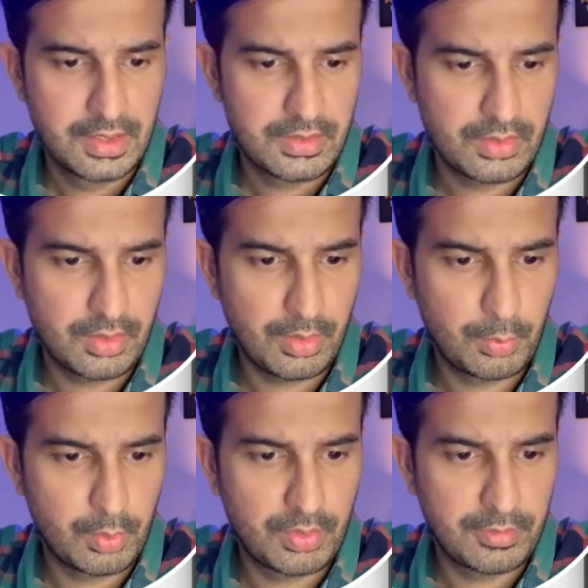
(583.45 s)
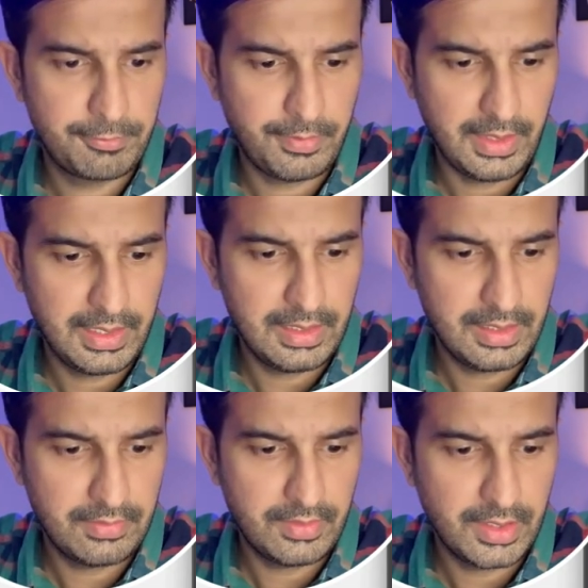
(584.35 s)
So you upload the file
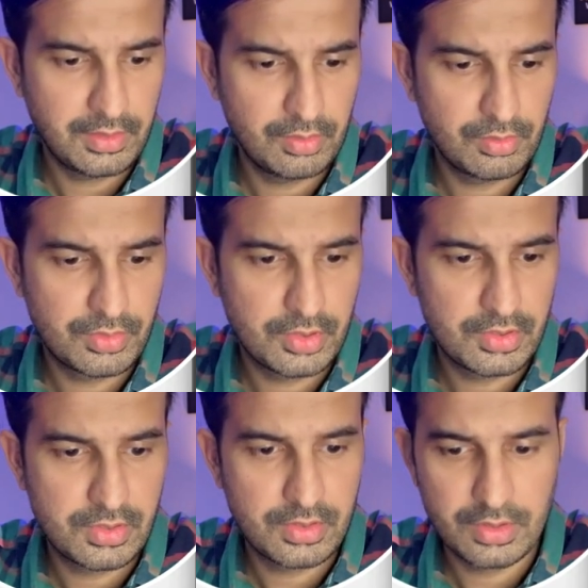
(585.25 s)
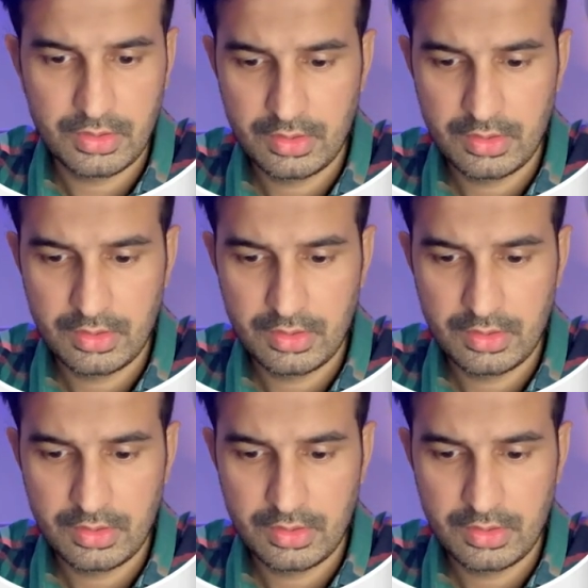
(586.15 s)
and then you just